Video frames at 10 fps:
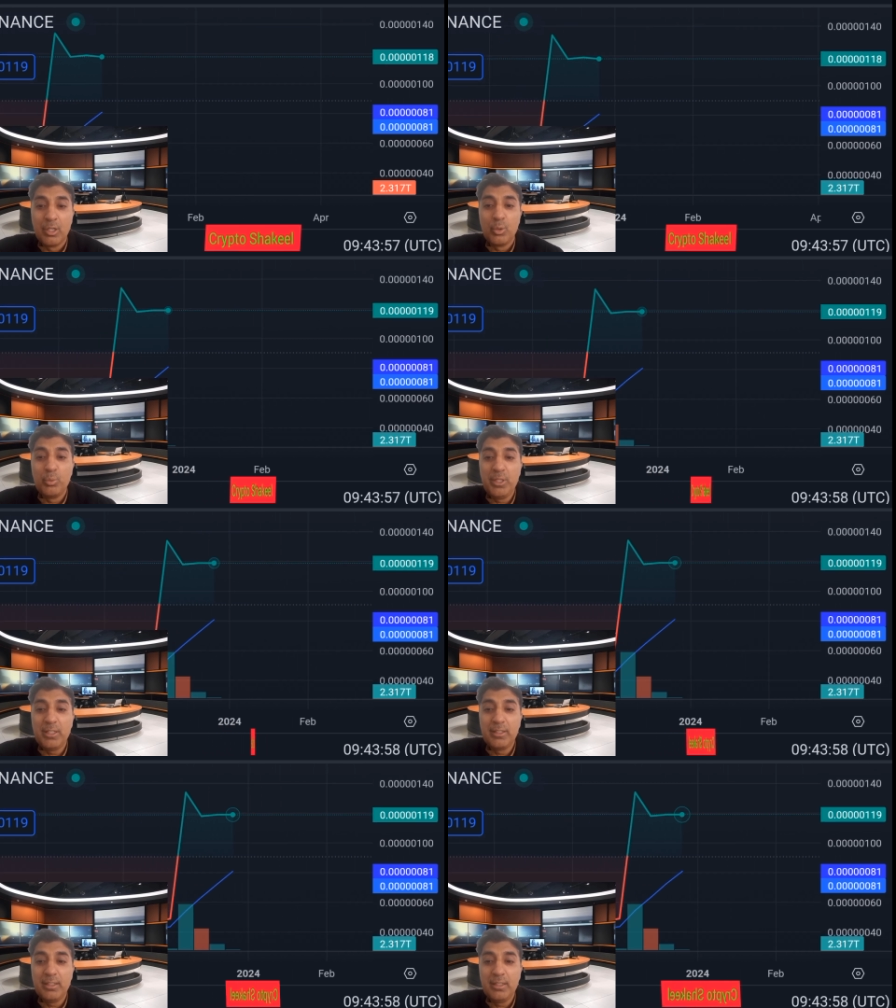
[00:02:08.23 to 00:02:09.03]

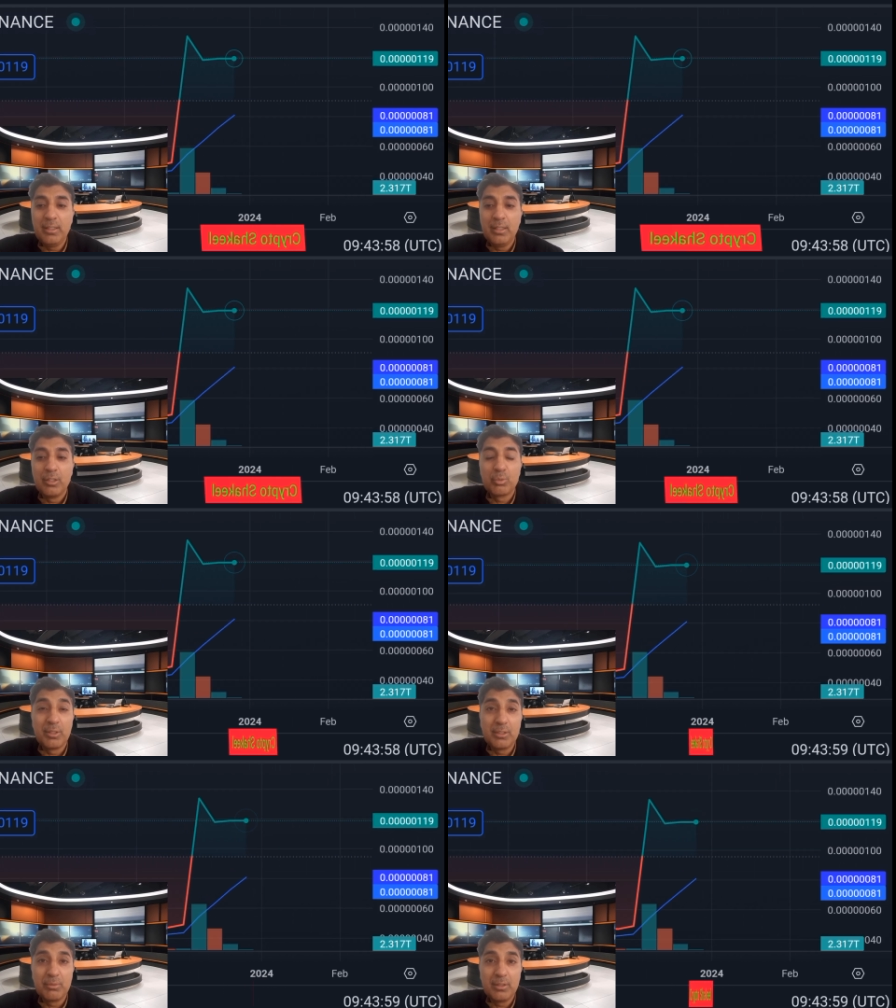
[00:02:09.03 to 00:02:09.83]
Weekly
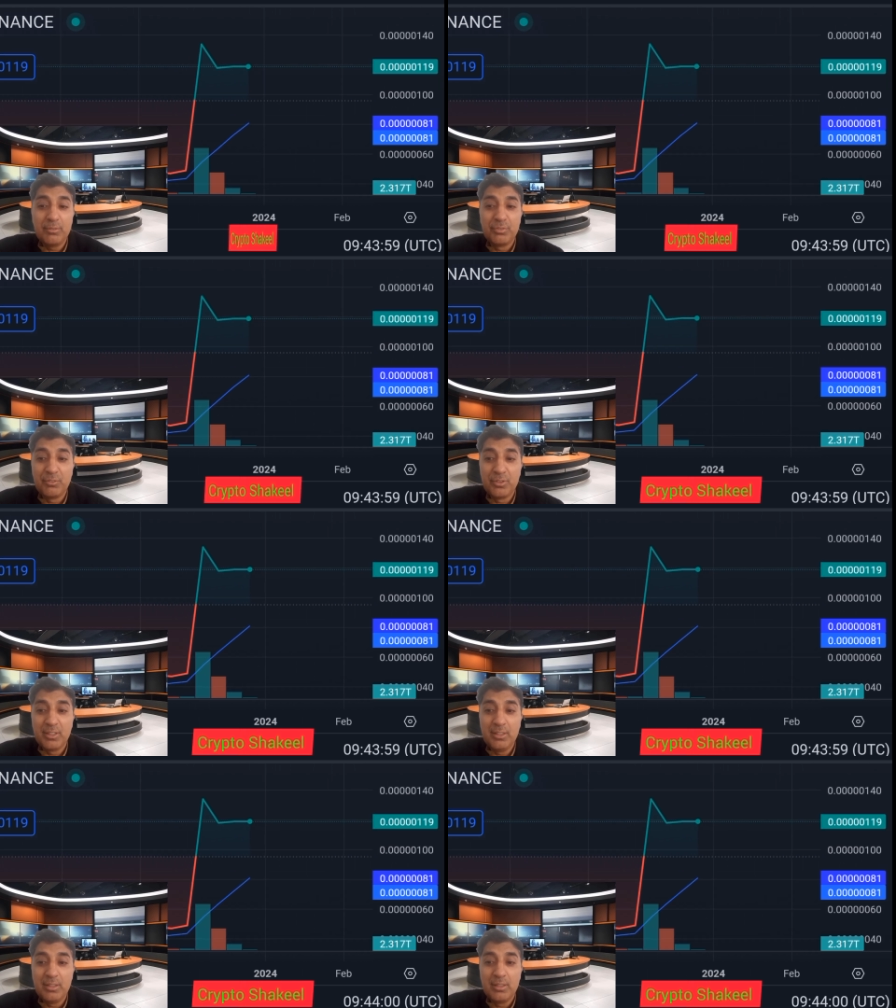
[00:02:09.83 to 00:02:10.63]

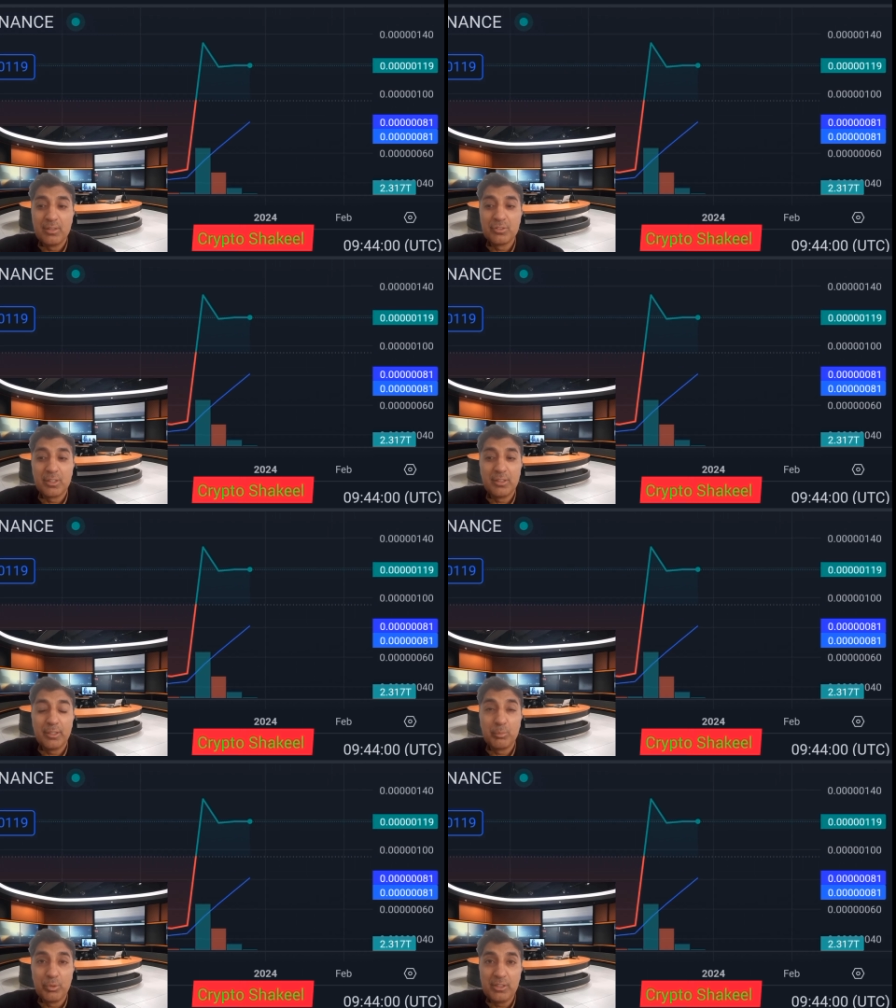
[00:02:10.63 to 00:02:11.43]
2150
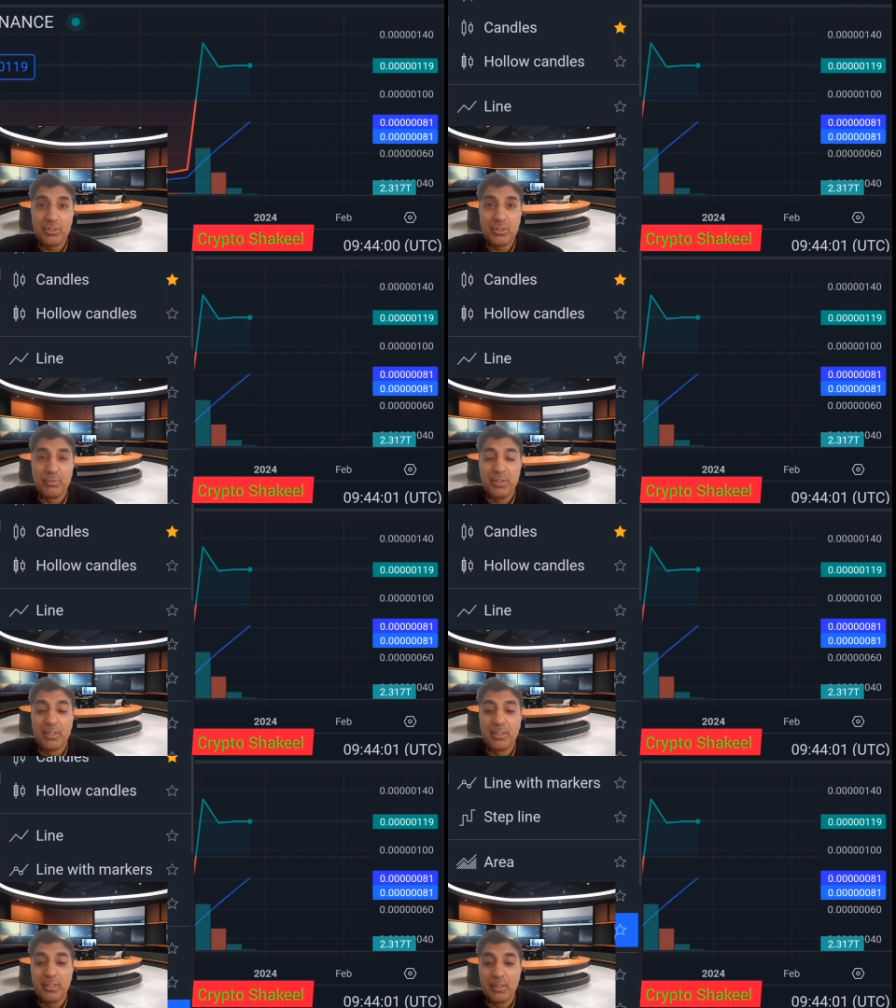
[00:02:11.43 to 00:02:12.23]
signaling bullish,
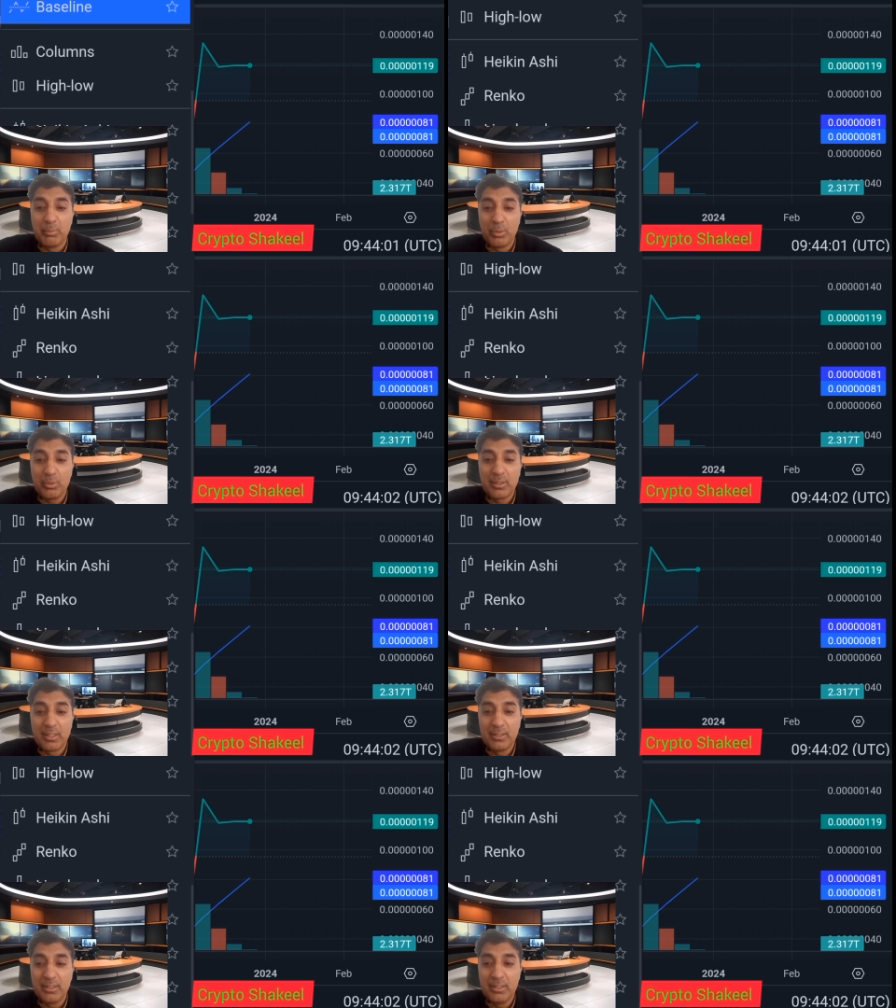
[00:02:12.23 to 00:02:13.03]
weekly above
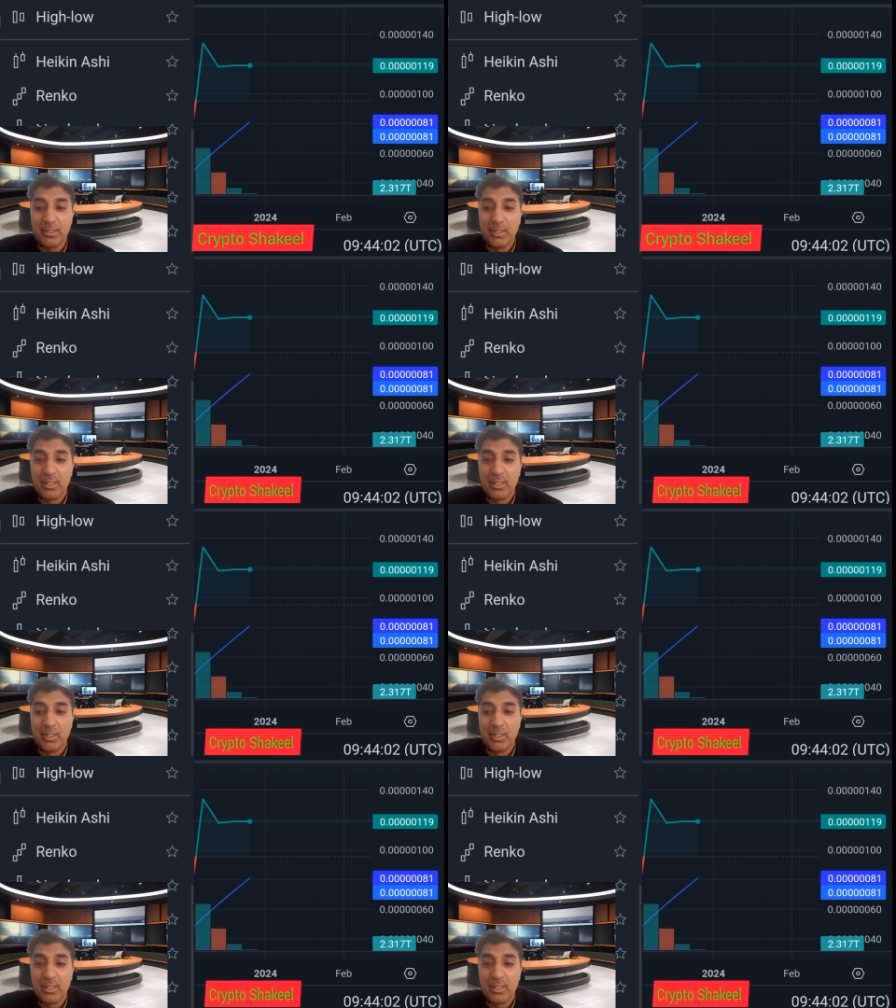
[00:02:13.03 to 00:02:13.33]
currently